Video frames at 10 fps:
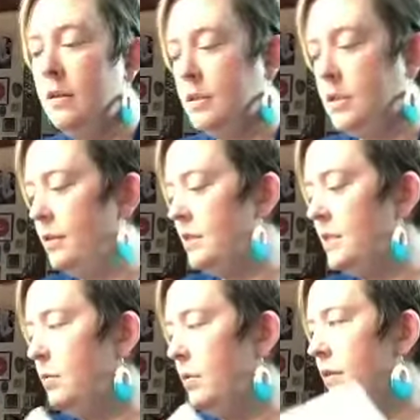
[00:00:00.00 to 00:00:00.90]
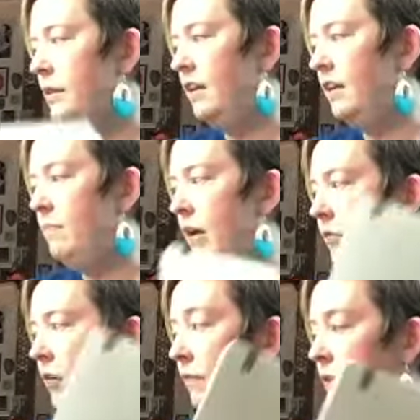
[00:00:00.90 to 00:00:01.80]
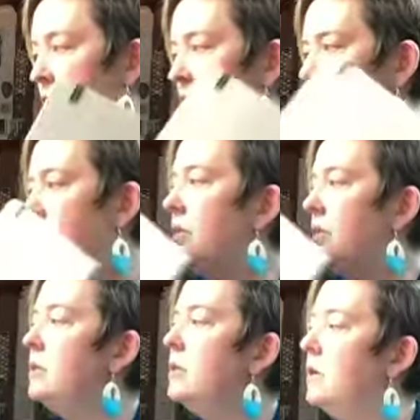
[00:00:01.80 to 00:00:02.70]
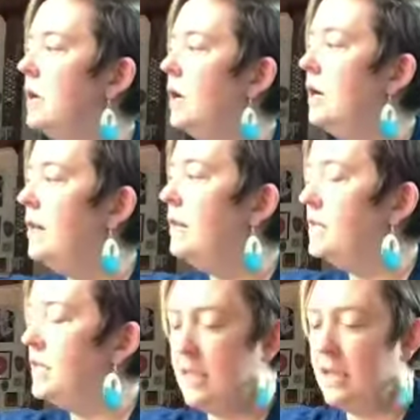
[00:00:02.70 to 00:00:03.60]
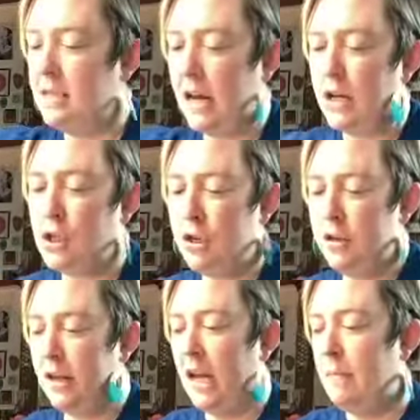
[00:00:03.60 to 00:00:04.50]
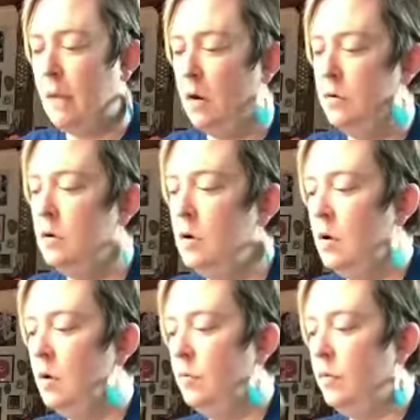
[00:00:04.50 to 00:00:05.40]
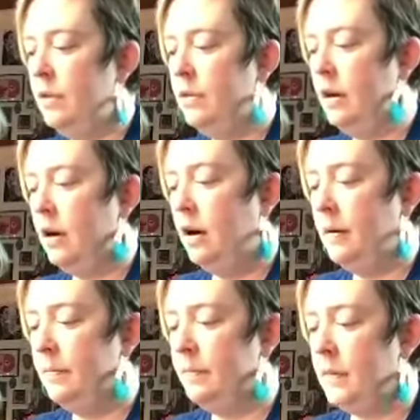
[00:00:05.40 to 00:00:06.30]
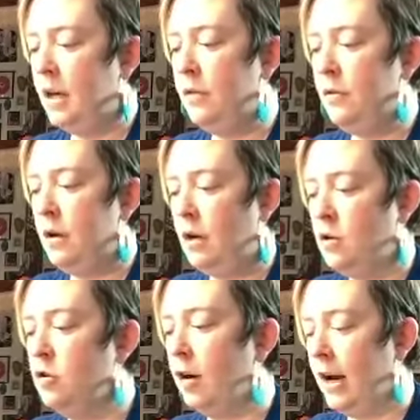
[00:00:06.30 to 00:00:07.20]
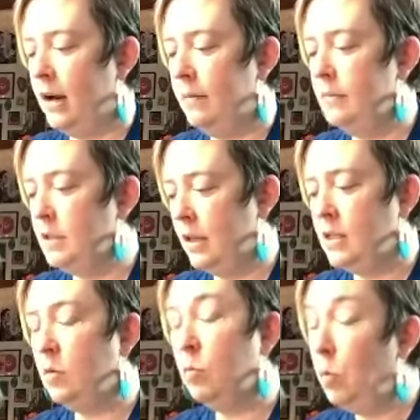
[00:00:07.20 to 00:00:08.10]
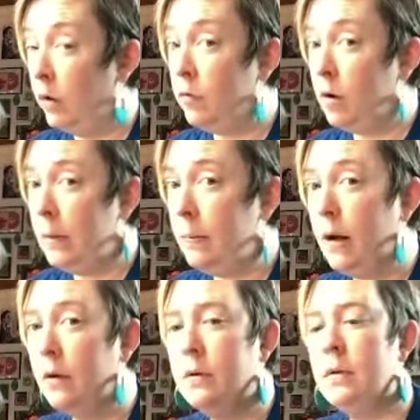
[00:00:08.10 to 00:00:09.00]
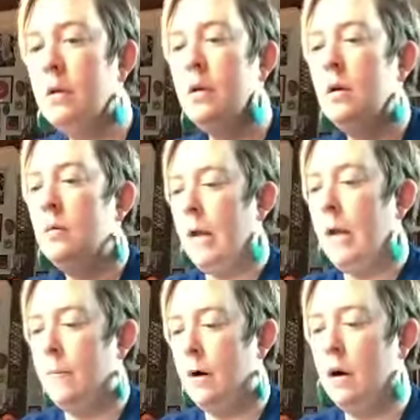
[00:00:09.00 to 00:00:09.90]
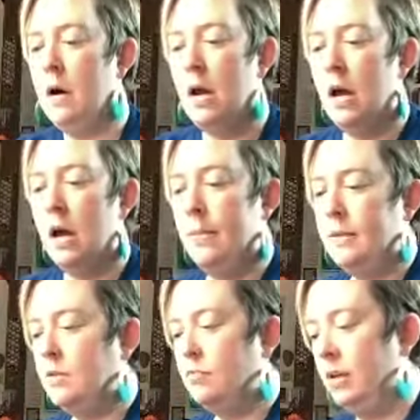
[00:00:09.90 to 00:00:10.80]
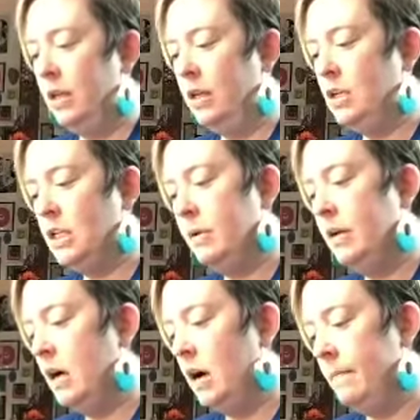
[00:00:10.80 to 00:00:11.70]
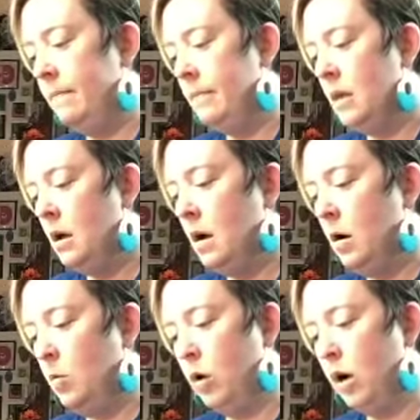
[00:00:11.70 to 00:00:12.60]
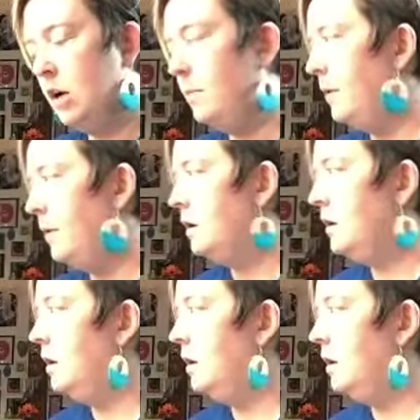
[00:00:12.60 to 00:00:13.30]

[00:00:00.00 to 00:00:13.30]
So this is the one that they've made for a few years. And then just this last year, they came out with a 300 gram, so that's 140-pound paper. And this has really just become a workbook.